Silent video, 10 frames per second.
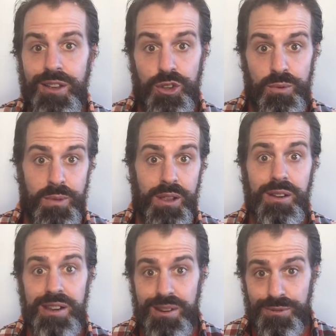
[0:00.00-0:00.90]

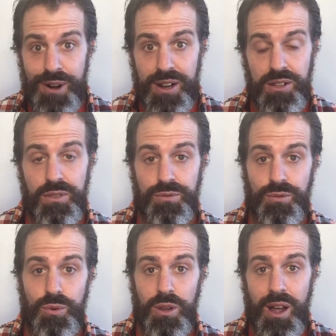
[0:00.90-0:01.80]
humility and frankly
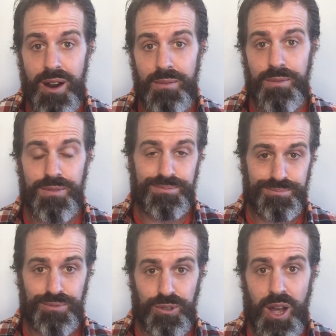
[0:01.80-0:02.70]
through a lot of
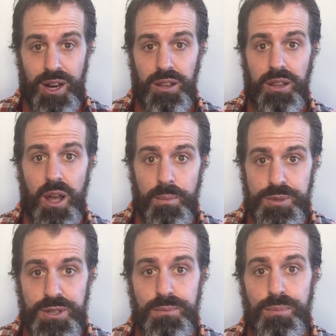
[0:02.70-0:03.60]

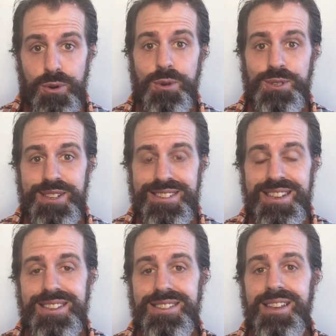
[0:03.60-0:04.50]
lumps and bruises
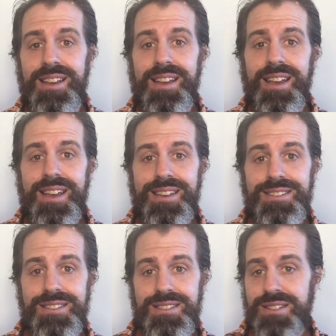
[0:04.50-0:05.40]

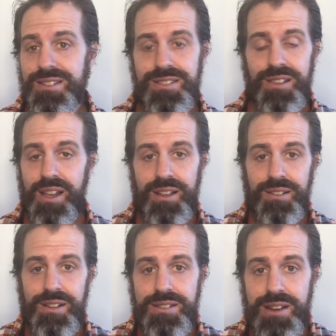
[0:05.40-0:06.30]
is just like,
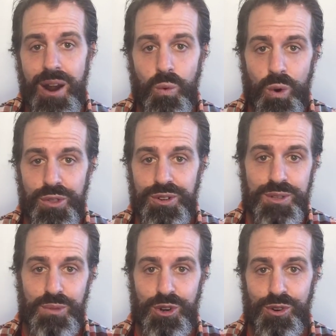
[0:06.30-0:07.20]
it's not worth it
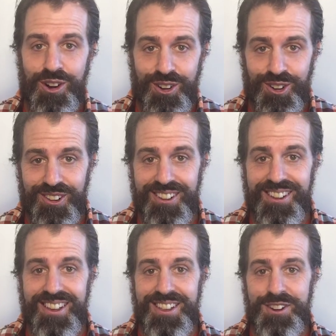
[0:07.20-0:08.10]
to be critical.
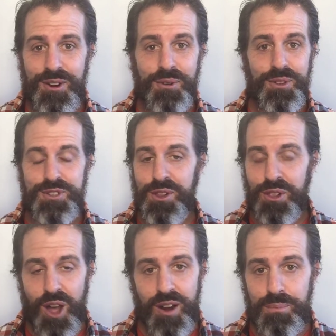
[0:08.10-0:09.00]
There's a
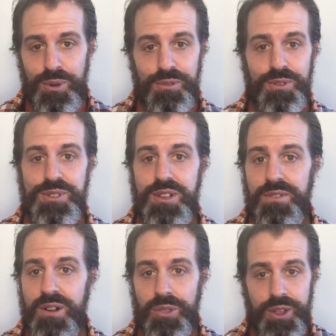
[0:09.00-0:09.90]
lot of beautiful
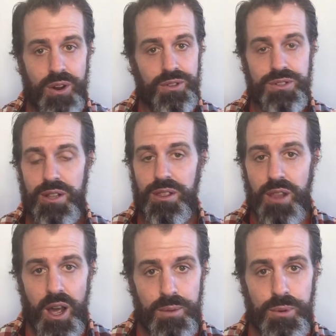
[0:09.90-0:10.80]
stuff out there. There's a
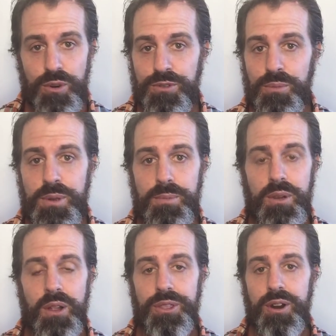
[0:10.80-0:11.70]
lot of beautiful
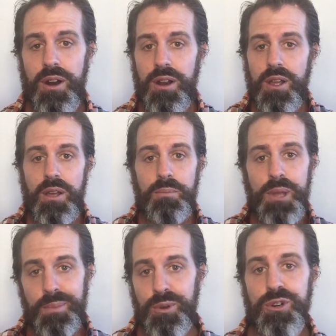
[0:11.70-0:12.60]
people out there.
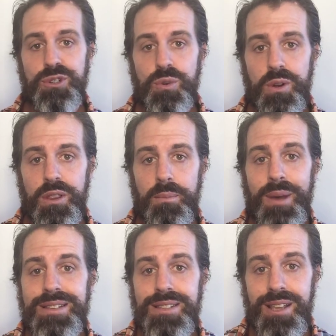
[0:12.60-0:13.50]
People are doing the
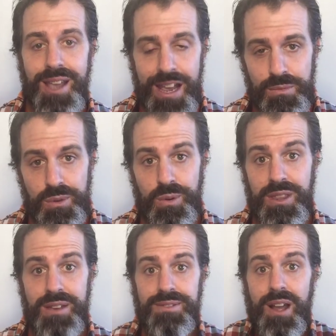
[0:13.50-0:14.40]
best they can with what
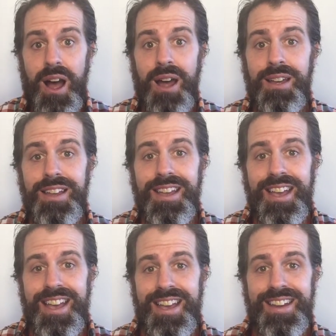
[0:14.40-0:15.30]
they've got,
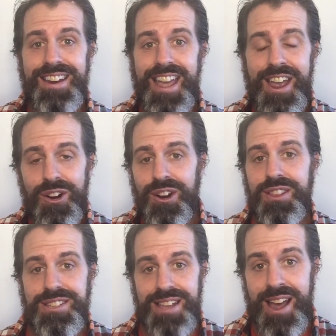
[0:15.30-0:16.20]
and err to
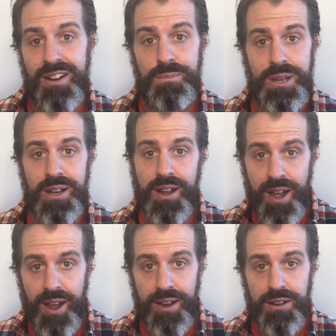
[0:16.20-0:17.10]
the side of being
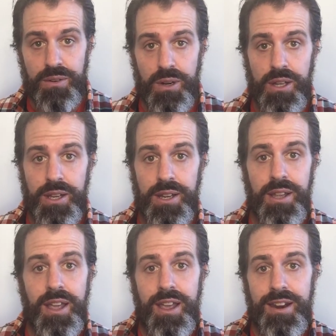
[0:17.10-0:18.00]
kind, really.
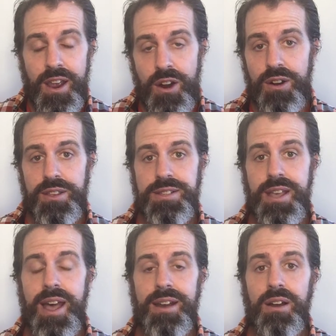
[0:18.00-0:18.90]
and err to the
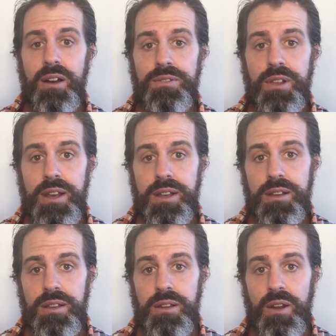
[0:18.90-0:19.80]
side of like,
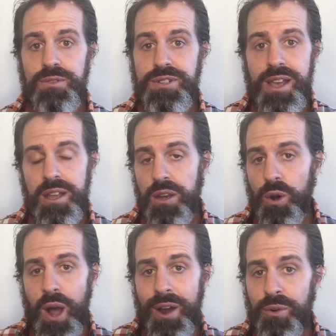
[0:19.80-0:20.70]
of saying,
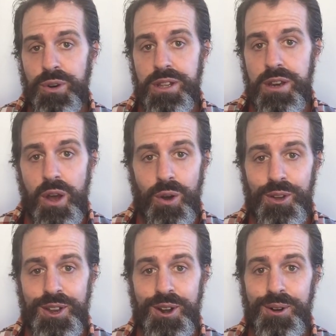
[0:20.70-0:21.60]
I don't really know,
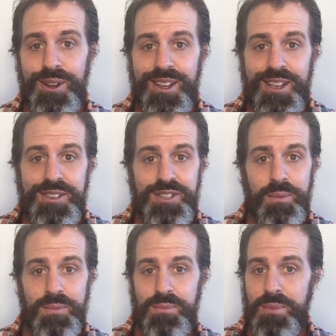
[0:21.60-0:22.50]

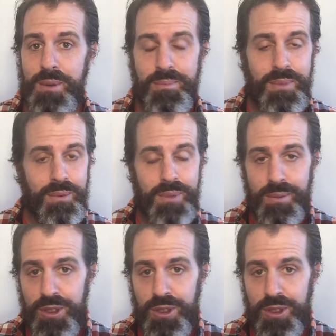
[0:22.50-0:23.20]
maybe